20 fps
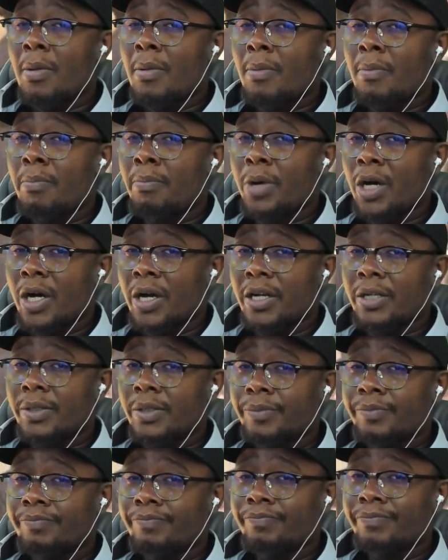But
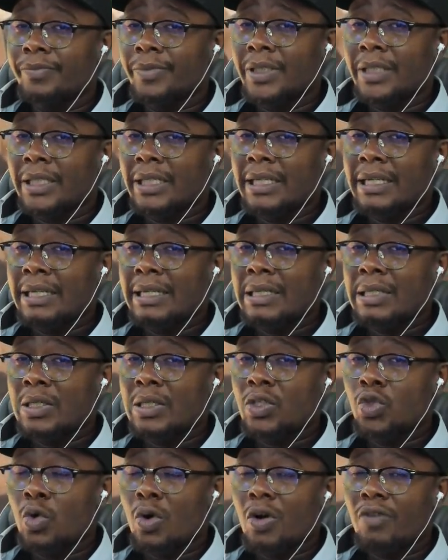
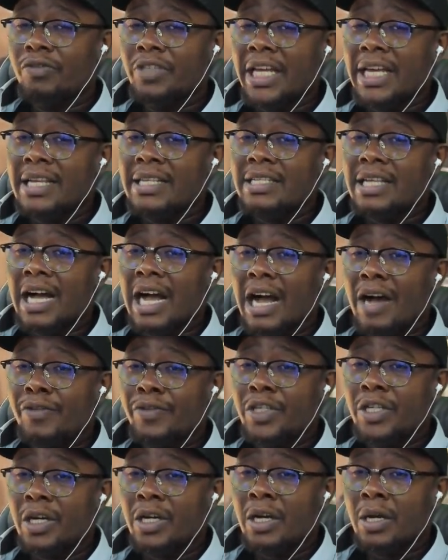12 days
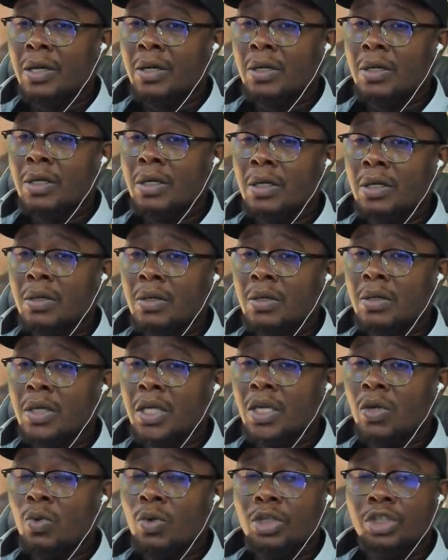after
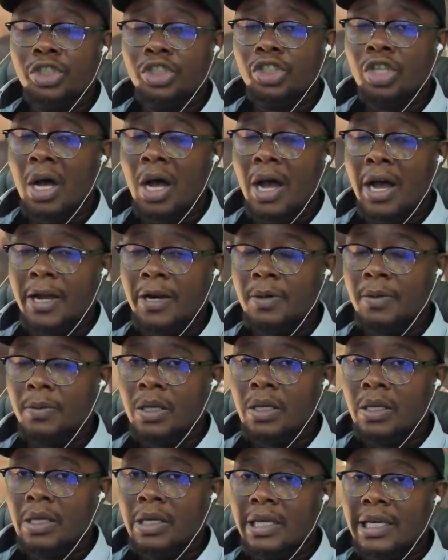he was shot,
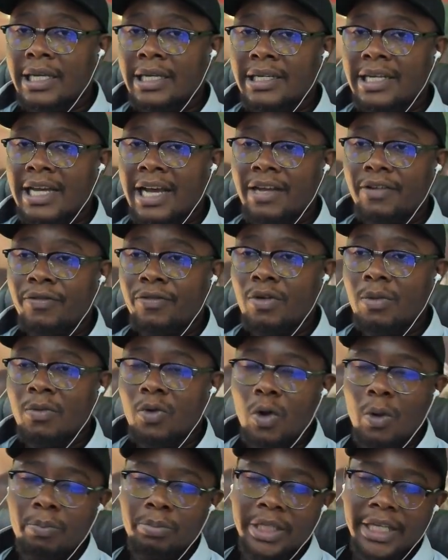he died from
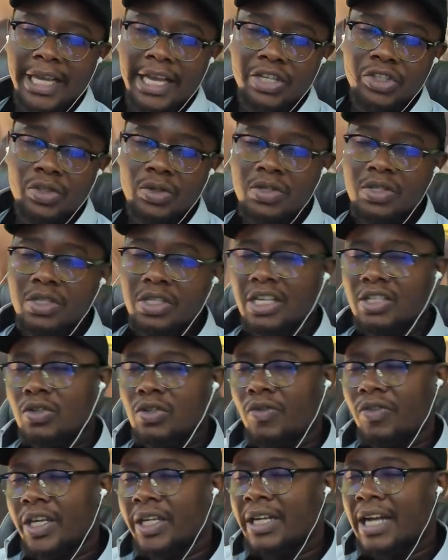complications, yes,
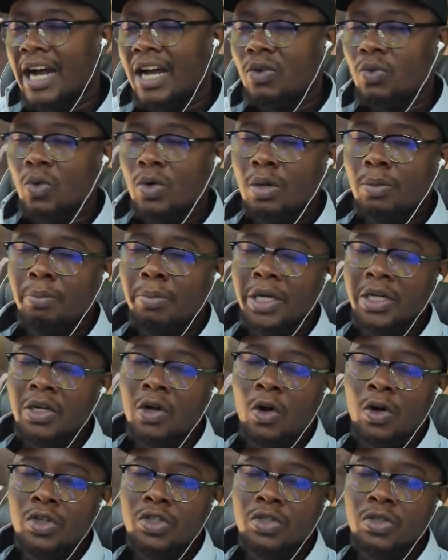of the gunwound, but
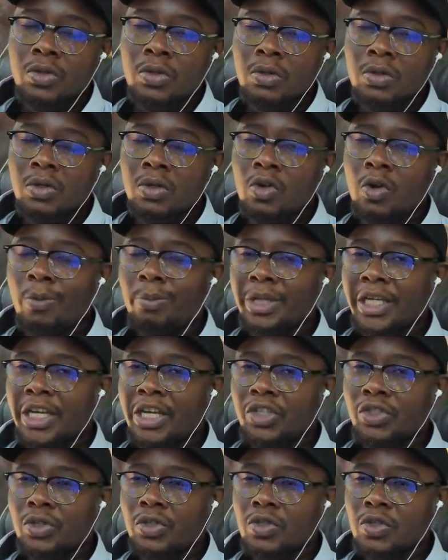also
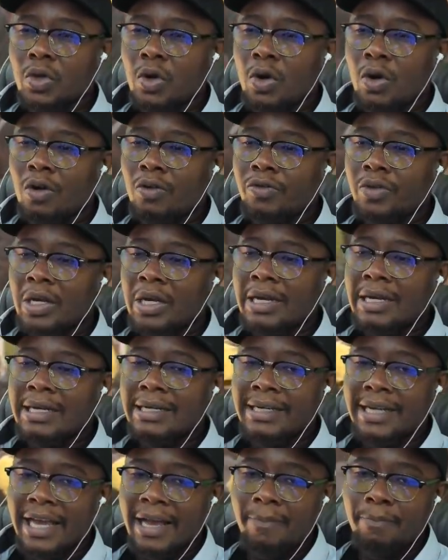complications of
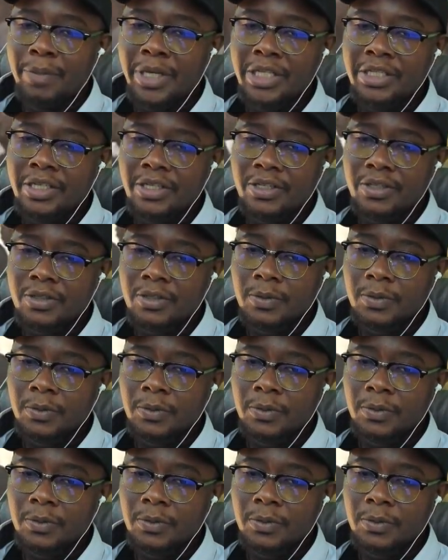diabetes.